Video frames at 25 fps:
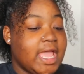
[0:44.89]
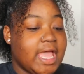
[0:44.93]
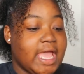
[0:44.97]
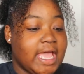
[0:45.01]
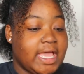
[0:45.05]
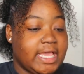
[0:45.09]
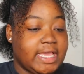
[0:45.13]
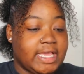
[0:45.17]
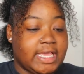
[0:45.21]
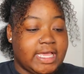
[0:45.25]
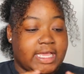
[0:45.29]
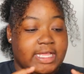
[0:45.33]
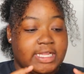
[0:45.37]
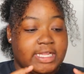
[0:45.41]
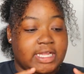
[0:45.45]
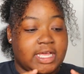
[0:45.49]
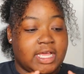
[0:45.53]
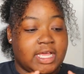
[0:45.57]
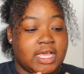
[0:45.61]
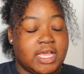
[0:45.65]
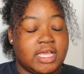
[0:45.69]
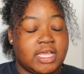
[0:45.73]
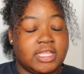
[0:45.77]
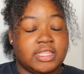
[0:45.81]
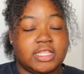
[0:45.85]
And
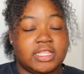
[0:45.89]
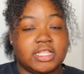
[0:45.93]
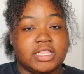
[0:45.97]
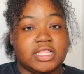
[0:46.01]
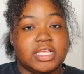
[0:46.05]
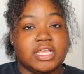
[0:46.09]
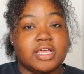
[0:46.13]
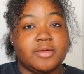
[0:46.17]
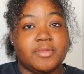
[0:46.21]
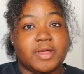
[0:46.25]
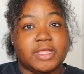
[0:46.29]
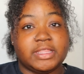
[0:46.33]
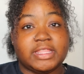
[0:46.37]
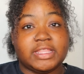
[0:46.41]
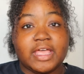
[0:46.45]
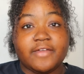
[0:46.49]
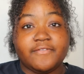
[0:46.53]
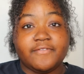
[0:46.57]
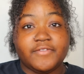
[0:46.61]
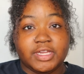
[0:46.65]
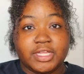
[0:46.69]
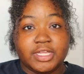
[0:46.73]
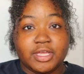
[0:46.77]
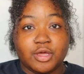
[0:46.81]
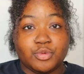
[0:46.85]
the thing about that
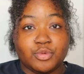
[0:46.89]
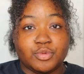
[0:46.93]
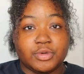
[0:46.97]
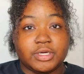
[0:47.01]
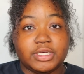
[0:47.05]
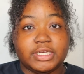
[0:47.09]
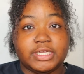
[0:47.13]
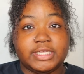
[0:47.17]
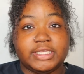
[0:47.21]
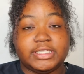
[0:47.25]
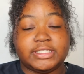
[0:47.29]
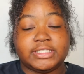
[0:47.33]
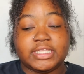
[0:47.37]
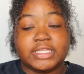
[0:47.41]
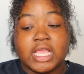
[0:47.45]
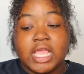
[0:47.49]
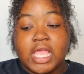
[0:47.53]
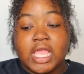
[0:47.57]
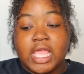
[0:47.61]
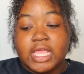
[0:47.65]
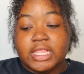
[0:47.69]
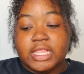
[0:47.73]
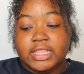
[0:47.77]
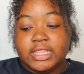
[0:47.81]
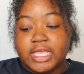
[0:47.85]
video was
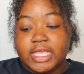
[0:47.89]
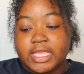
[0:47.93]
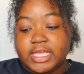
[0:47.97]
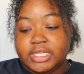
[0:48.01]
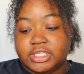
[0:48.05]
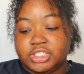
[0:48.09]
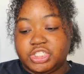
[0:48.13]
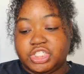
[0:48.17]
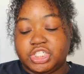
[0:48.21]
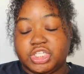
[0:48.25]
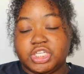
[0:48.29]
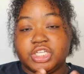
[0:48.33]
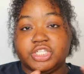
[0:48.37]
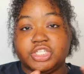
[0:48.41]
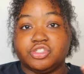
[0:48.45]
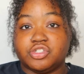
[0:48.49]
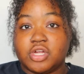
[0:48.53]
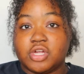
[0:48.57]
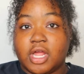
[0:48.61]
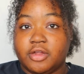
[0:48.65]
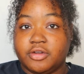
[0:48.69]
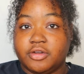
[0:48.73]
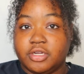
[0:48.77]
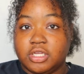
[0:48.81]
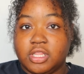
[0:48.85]
that she couldn't
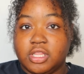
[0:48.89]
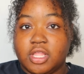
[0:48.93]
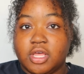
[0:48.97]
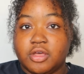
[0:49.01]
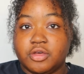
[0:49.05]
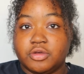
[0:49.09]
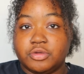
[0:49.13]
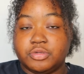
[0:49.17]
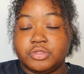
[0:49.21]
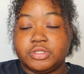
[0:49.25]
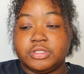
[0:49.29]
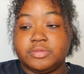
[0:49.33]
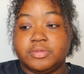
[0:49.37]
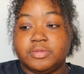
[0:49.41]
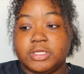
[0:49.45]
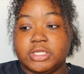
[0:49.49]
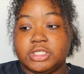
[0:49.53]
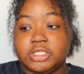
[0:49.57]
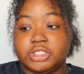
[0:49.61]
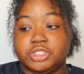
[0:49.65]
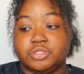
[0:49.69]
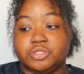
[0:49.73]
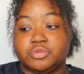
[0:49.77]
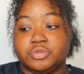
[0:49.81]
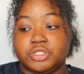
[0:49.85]
try on the clothes
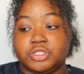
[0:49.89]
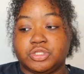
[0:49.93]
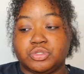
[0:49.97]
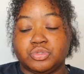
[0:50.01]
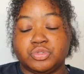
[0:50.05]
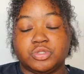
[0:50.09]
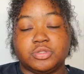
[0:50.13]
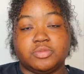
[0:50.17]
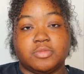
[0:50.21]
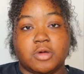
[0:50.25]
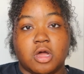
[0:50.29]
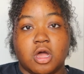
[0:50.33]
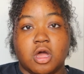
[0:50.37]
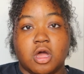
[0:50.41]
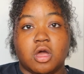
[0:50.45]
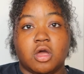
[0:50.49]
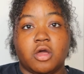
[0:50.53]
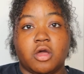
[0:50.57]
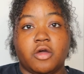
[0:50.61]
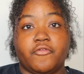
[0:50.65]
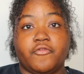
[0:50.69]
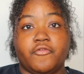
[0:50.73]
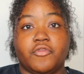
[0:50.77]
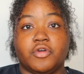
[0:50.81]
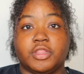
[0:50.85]
because she was too small
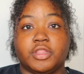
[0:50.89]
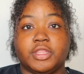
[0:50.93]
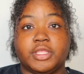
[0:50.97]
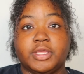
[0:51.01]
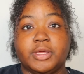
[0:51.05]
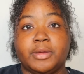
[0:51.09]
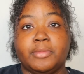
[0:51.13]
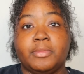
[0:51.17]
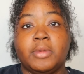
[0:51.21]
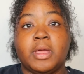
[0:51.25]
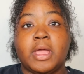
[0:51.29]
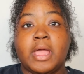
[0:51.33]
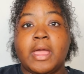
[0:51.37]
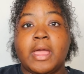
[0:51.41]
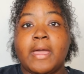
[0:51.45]
for them.